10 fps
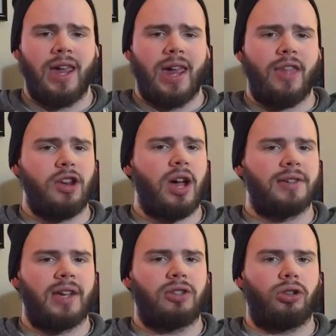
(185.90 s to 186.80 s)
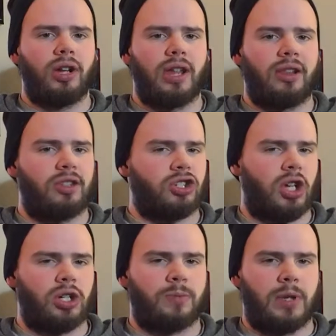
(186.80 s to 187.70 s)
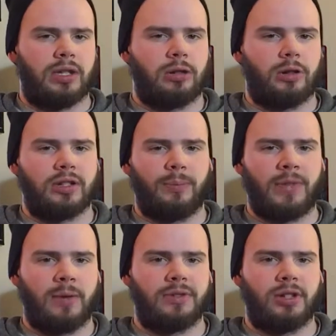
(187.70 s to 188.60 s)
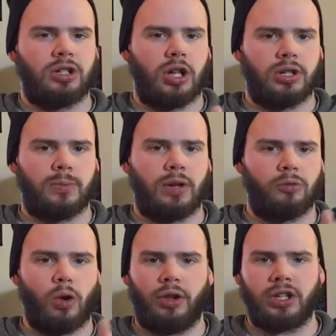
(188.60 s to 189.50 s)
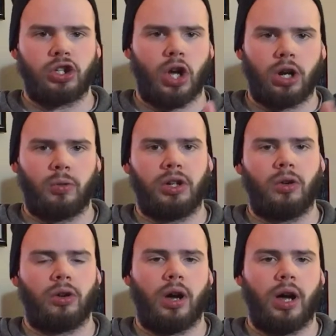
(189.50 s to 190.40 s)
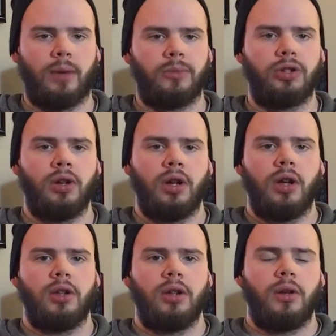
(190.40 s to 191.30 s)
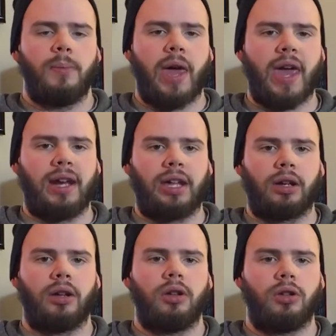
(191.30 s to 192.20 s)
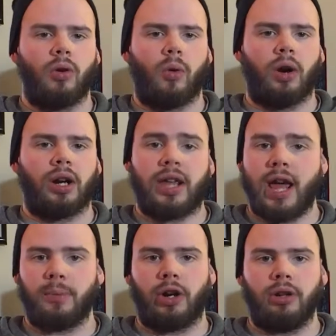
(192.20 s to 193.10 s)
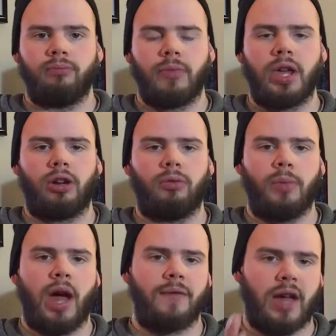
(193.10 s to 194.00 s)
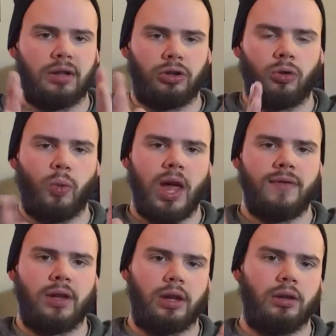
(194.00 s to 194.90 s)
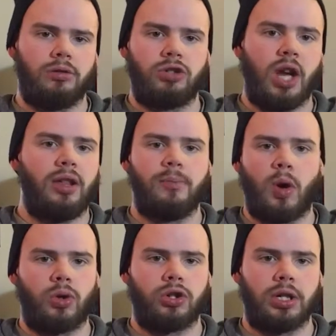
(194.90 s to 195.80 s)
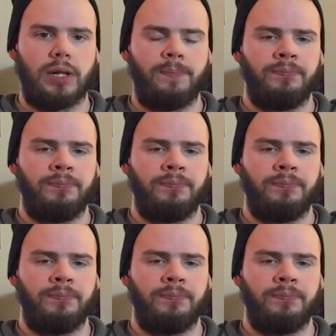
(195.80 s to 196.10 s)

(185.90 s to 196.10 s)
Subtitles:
And then you also have to look at like the shutter speed too, because sometimes the shutter speed, rolling shutter, when you're panning your camera, it'll have that little wavy jelly motion,